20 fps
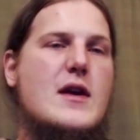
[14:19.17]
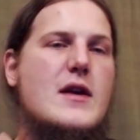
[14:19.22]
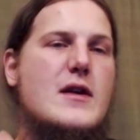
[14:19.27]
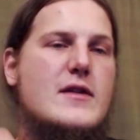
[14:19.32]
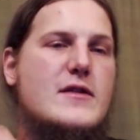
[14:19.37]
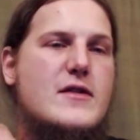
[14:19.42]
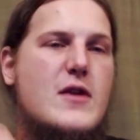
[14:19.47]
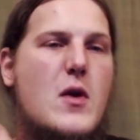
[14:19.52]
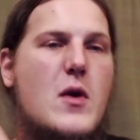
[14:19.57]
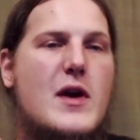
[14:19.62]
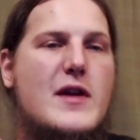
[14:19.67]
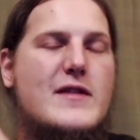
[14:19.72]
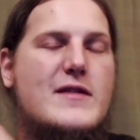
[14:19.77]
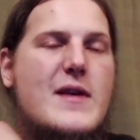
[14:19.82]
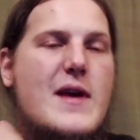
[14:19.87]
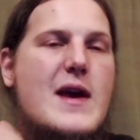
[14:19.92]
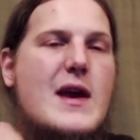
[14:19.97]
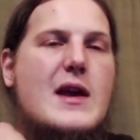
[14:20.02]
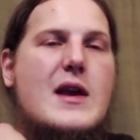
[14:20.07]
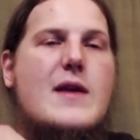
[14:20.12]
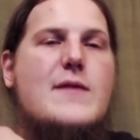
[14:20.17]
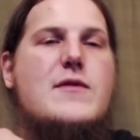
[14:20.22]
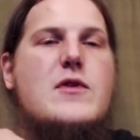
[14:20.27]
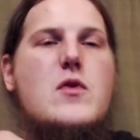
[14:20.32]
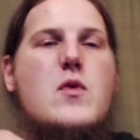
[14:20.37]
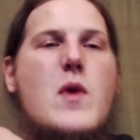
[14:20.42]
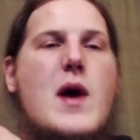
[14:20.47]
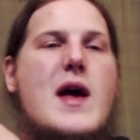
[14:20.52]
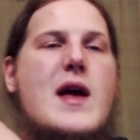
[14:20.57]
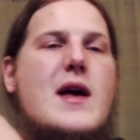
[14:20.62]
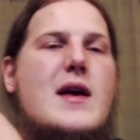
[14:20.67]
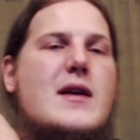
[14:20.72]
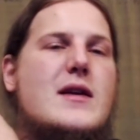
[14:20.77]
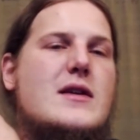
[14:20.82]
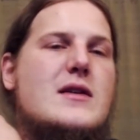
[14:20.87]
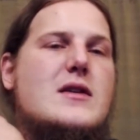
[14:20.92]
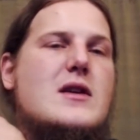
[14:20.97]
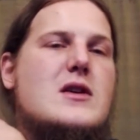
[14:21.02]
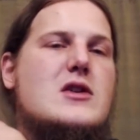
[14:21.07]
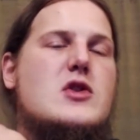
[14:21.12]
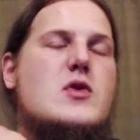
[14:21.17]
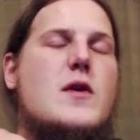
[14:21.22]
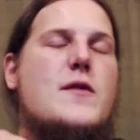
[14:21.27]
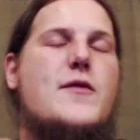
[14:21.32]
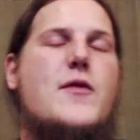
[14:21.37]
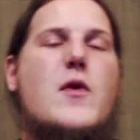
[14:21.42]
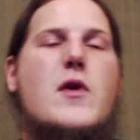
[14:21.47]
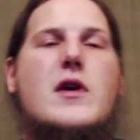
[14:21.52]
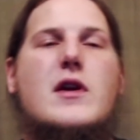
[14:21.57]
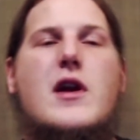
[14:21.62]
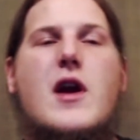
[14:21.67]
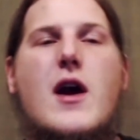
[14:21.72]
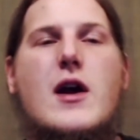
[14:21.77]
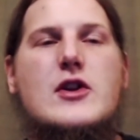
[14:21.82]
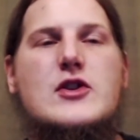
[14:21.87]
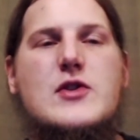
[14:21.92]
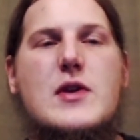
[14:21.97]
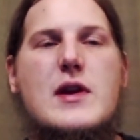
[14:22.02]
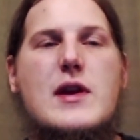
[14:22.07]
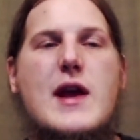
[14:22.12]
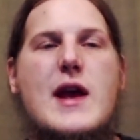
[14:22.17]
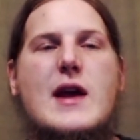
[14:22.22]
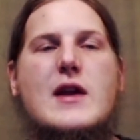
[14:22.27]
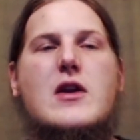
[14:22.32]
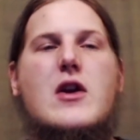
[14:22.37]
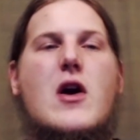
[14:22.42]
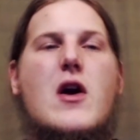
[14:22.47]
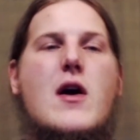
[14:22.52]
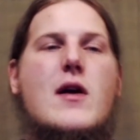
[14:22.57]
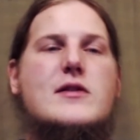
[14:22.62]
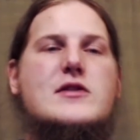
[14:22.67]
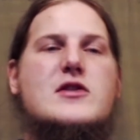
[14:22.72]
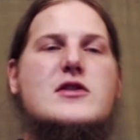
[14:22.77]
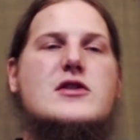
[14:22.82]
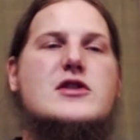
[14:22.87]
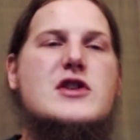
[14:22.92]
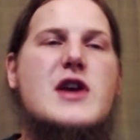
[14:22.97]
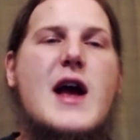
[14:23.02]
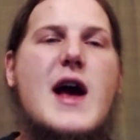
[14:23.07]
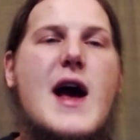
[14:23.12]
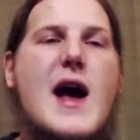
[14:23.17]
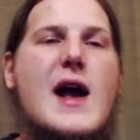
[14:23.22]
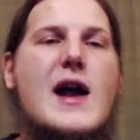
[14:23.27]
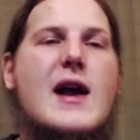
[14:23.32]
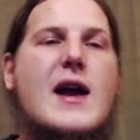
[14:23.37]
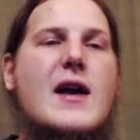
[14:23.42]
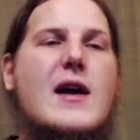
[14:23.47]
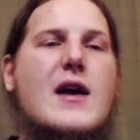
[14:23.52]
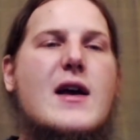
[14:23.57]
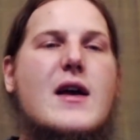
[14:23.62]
So it's like if you went to a foreign country and had culture shock,